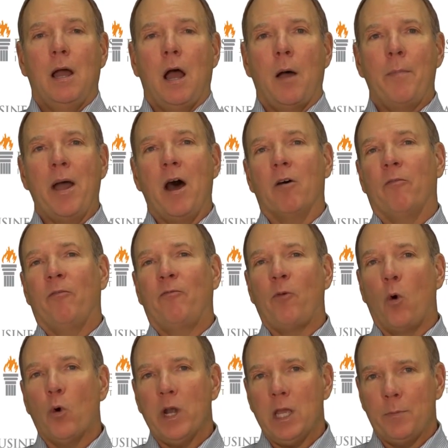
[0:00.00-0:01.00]
About
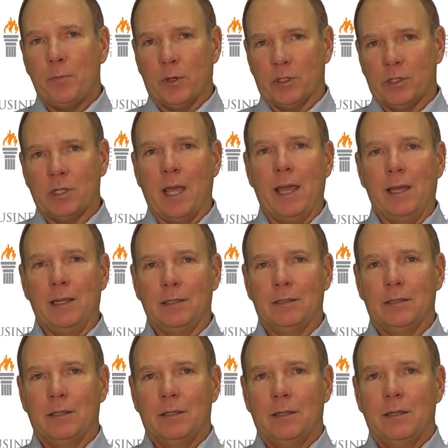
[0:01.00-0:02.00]

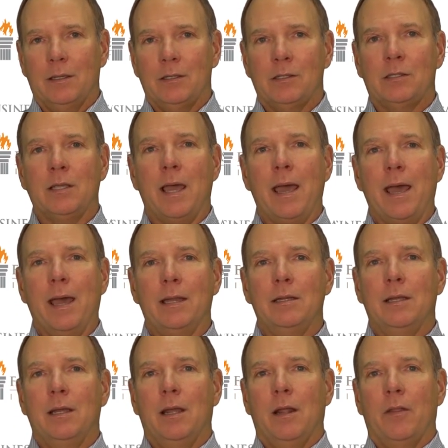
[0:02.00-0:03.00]
40%
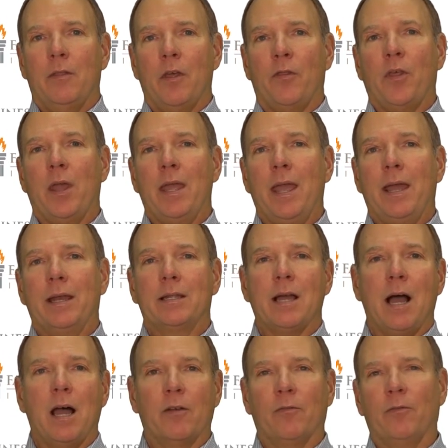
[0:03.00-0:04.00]
said that they had
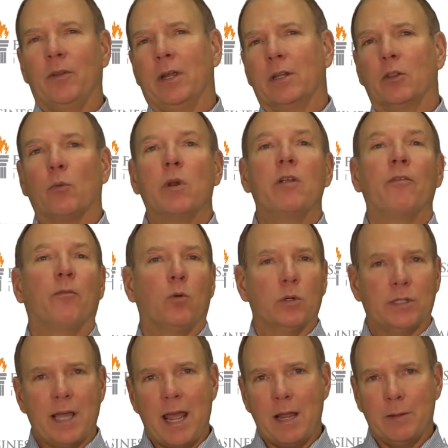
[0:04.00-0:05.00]
conflict three or
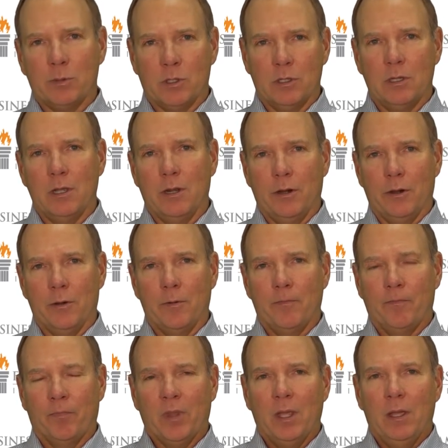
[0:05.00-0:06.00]
four times a year.
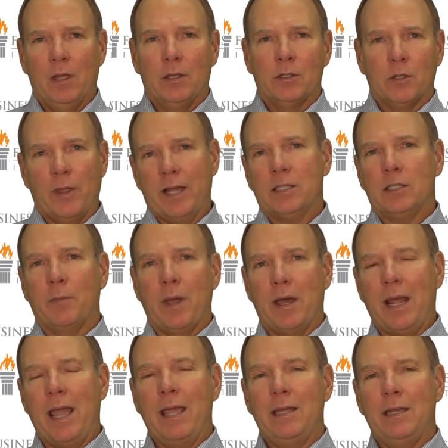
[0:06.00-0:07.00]
So that's
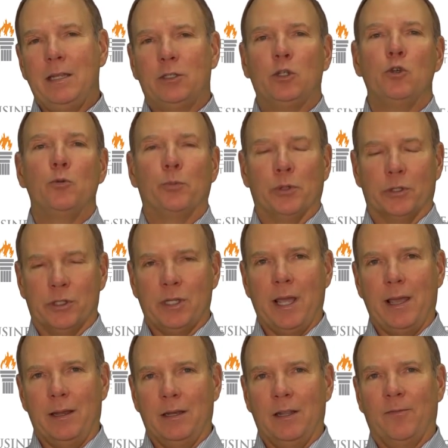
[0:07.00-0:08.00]
about
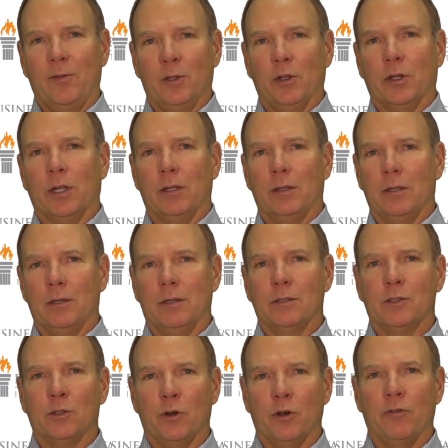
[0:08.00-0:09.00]
82% if you look at the
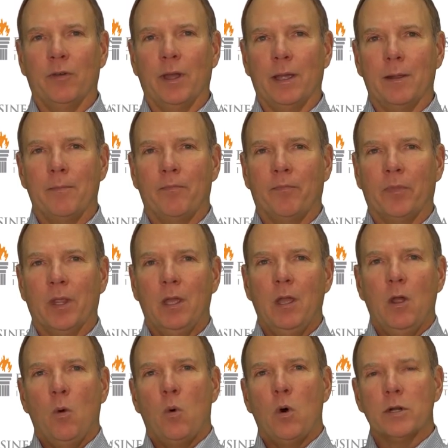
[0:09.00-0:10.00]
survey.
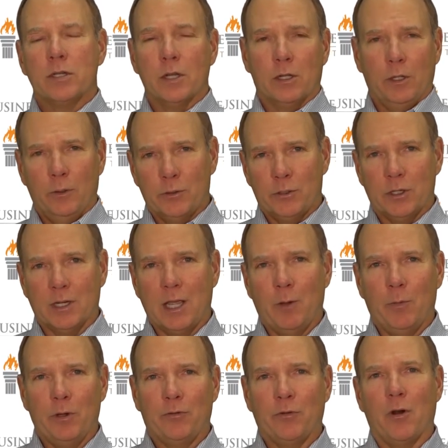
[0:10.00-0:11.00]
What conclusion
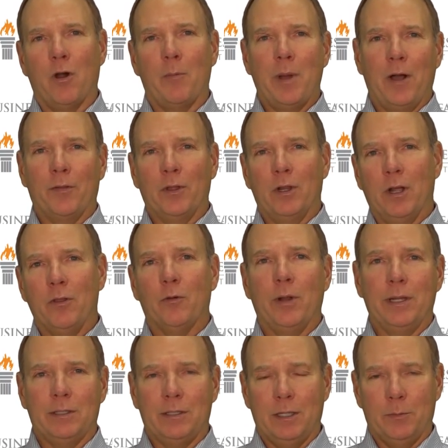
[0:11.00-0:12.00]
can we draw about the other
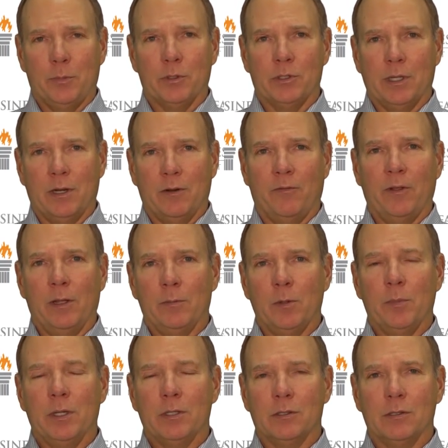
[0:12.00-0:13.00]
18% of
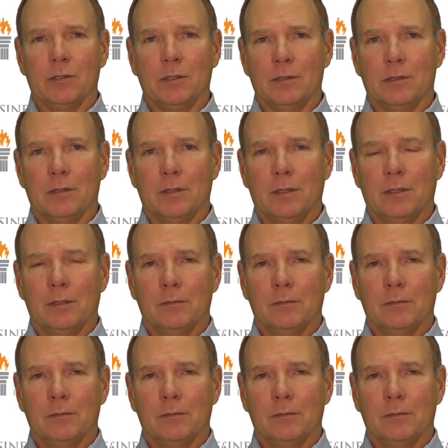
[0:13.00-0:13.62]
family businesses?